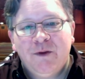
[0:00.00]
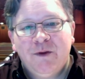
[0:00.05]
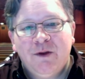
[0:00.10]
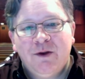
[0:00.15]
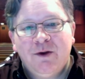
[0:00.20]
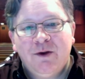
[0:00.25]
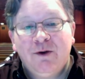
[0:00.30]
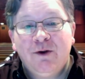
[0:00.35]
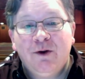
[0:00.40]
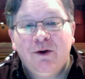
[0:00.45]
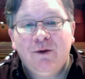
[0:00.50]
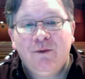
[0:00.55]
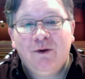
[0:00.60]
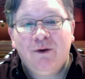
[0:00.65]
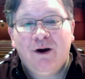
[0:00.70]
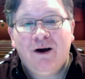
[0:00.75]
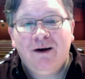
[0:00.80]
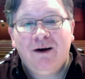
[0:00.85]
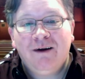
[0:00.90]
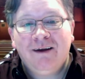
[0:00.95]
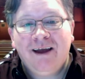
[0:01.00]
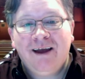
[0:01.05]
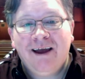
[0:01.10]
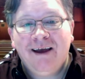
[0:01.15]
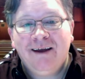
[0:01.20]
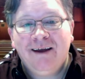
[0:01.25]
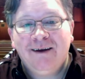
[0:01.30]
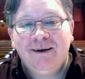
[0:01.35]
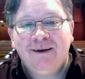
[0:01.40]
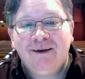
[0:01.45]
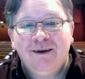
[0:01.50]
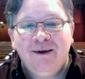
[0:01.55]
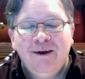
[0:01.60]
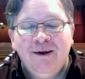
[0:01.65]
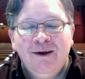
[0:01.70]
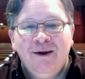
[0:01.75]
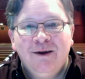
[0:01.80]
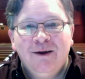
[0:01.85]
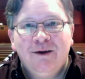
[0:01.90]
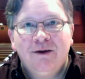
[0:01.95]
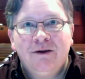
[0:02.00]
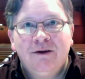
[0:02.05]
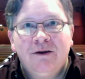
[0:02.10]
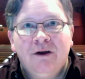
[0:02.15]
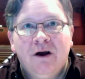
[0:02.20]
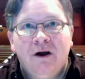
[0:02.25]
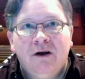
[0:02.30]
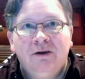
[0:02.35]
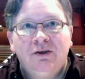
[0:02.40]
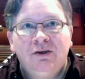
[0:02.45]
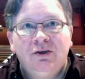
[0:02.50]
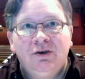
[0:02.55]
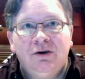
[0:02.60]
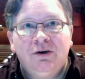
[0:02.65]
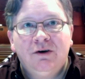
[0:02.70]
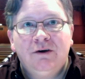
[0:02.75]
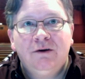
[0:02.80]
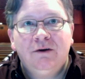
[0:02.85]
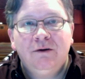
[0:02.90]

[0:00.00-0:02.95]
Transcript: could go wrong and could cause your